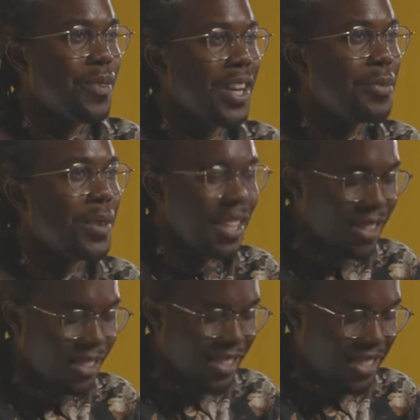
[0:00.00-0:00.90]
My name
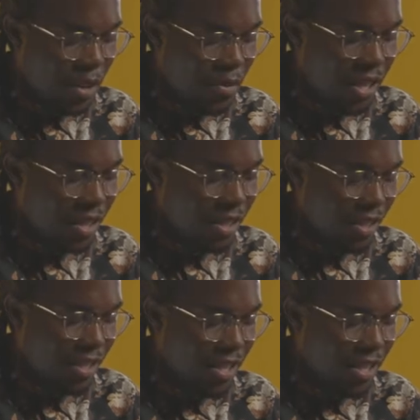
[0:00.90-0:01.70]
is David.